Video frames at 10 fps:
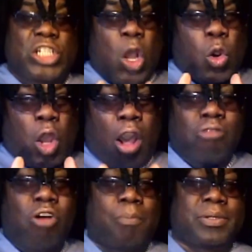so
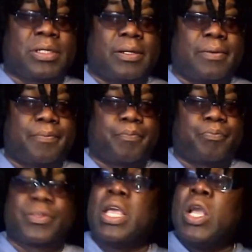corrupt,
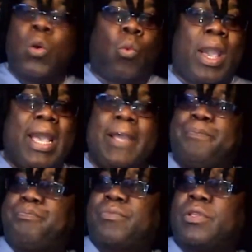
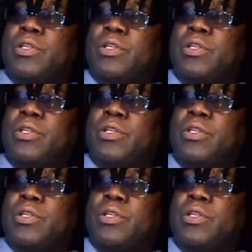where